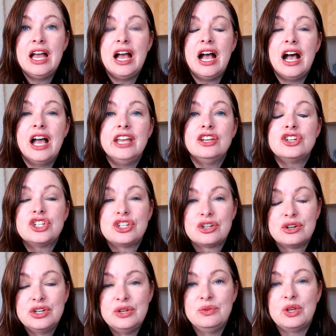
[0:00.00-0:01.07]
I
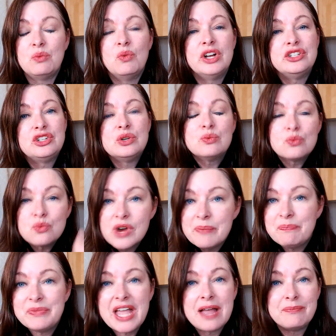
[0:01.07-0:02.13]
assure you that once you
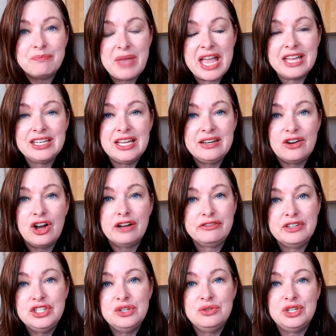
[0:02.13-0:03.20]
rip that band-aid off
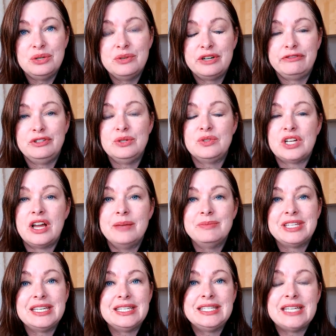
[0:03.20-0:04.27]
and you do it a few
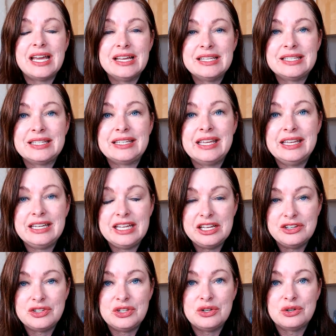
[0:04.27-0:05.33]
times, it does get
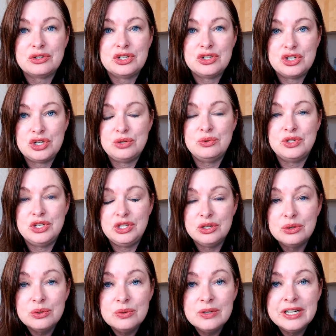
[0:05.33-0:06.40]
easier to choose
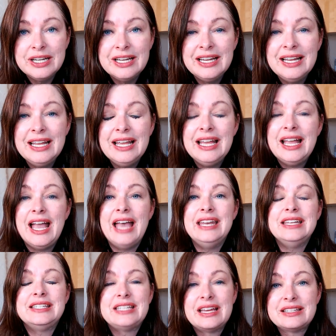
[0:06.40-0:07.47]
you. And
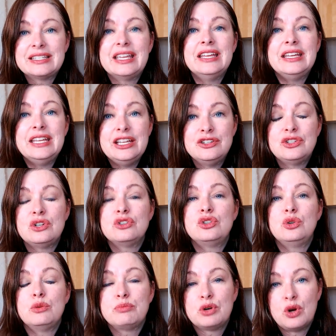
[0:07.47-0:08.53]
it does get easier
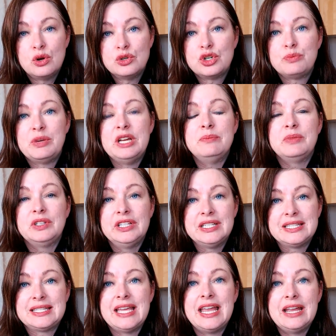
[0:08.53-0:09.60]
to approach people and
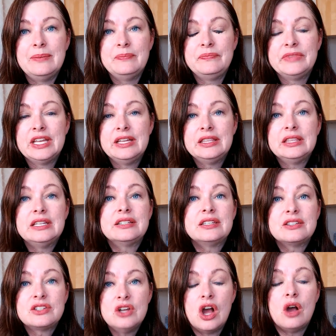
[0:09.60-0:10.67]
say, this
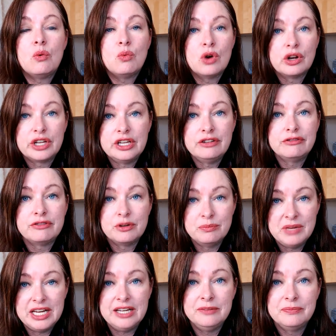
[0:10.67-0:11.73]
is not working for
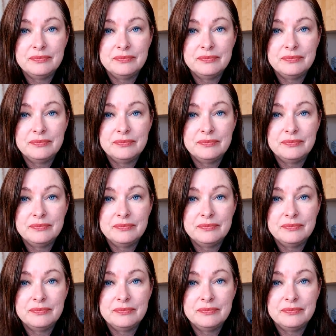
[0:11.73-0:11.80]
me,